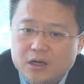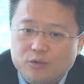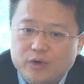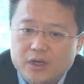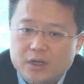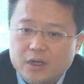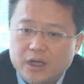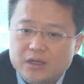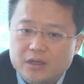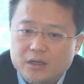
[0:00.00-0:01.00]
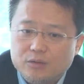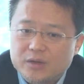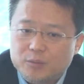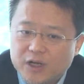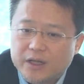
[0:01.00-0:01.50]
we
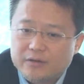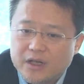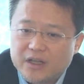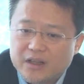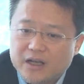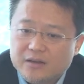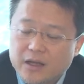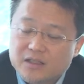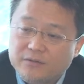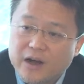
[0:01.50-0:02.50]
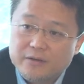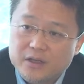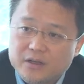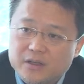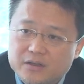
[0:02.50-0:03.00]
believe that in the next 5
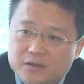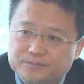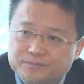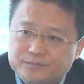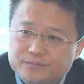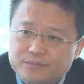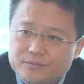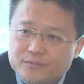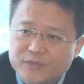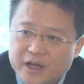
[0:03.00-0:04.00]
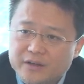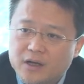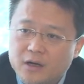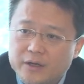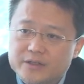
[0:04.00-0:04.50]
years,
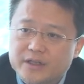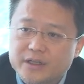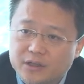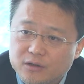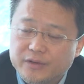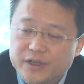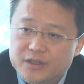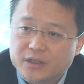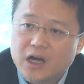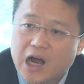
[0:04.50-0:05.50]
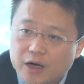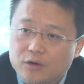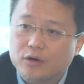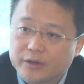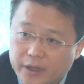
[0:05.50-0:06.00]
technology innovation,
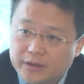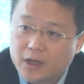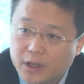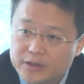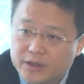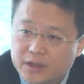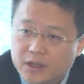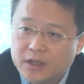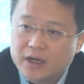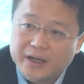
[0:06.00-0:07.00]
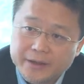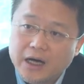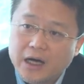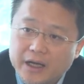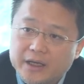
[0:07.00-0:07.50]
hardcore technology,
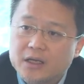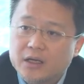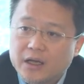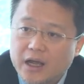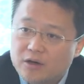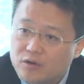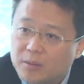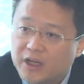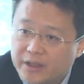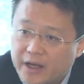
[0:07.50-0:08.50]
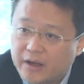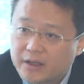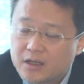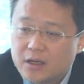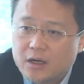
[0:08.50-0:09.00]
AI and
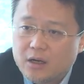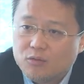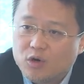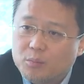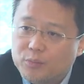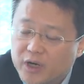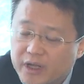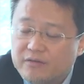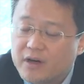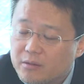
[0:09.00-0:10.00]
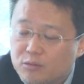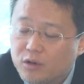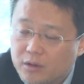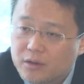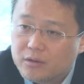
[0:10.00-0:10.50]
robotic will play a very
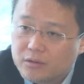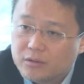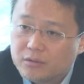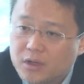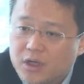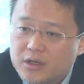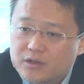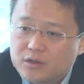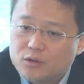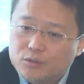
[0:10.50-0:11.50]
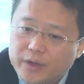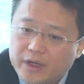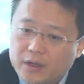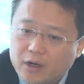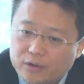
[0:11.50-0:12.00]
important role. So
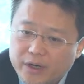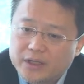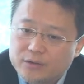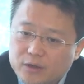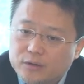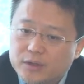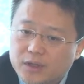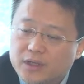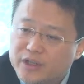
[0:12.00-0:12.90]
we already recruited